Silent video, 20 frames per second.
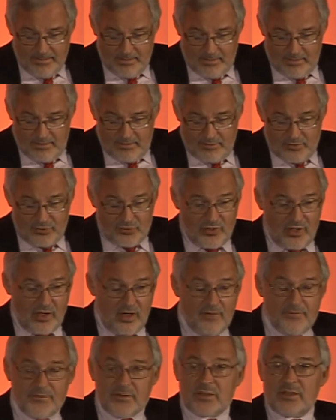
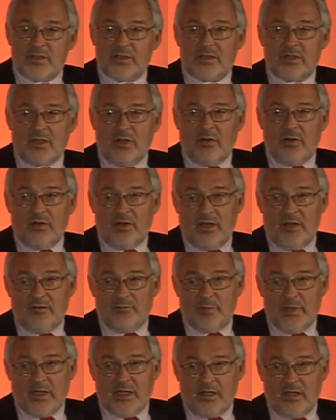Crafts and so on have
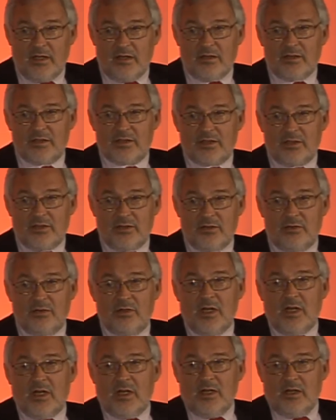begun to
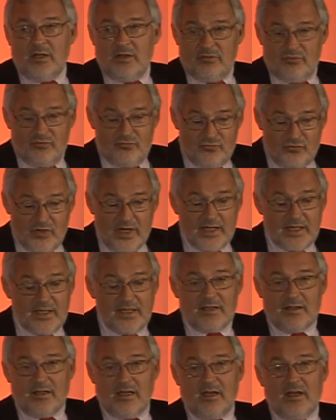
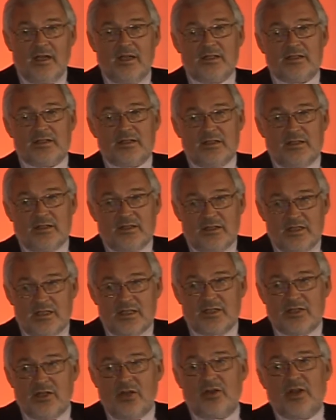recognize that this
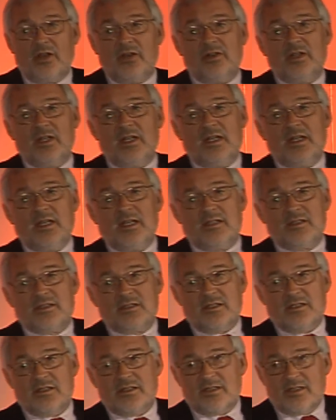not only leads to
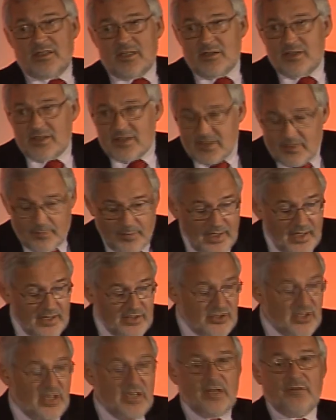supply
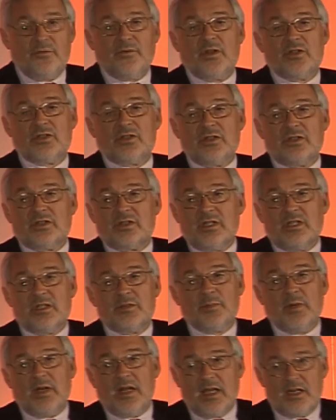chain efficiencies,
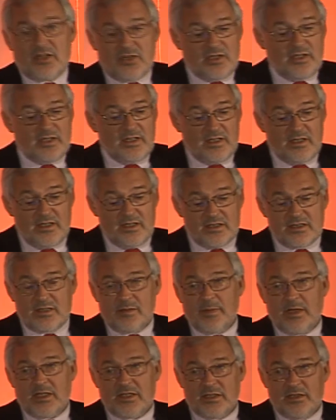but actually leads to
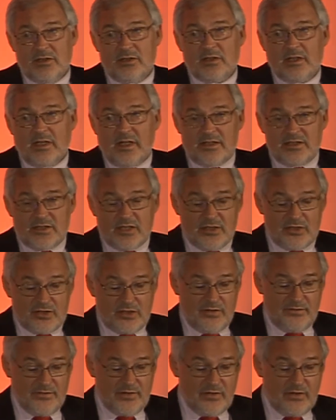better utilization
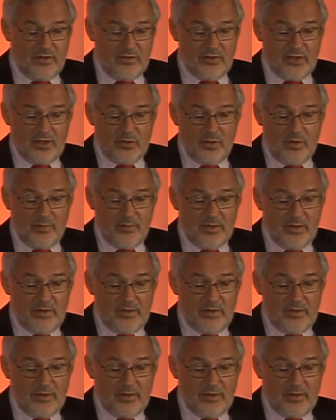of their own equipment.